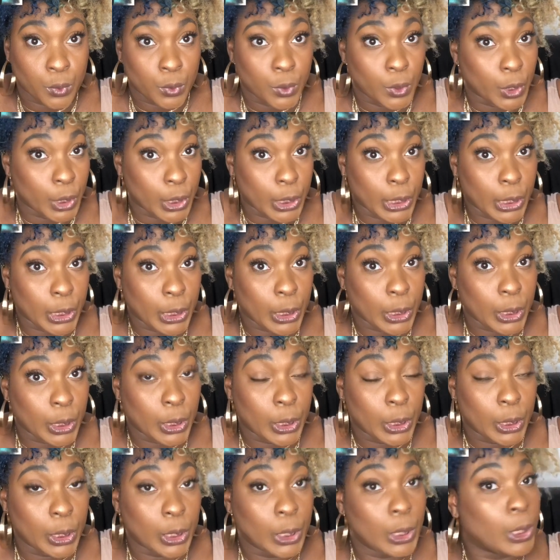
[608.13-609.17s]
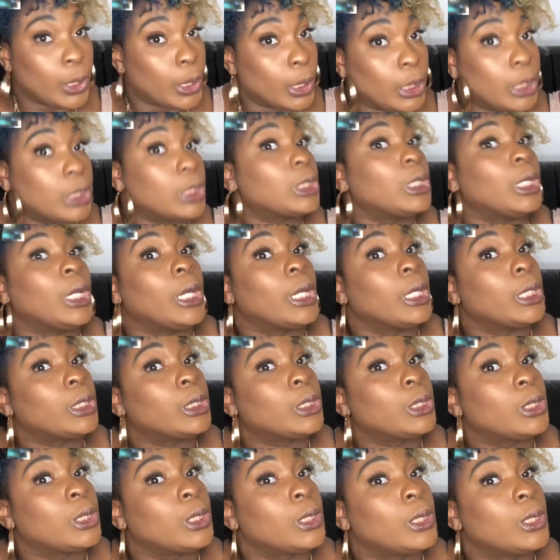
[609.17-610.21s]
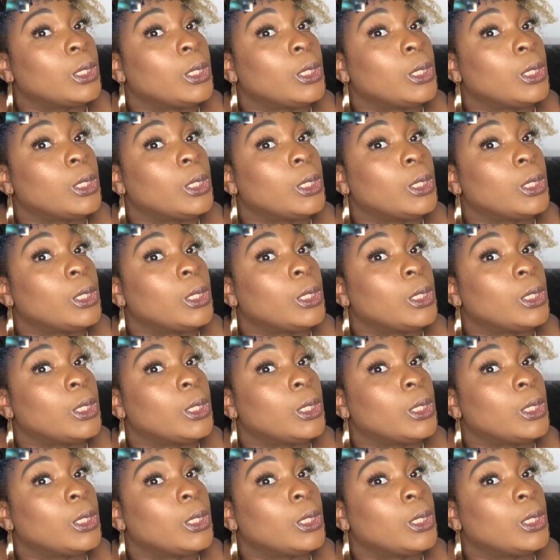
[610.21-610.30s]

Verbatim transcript: look at look at snatched.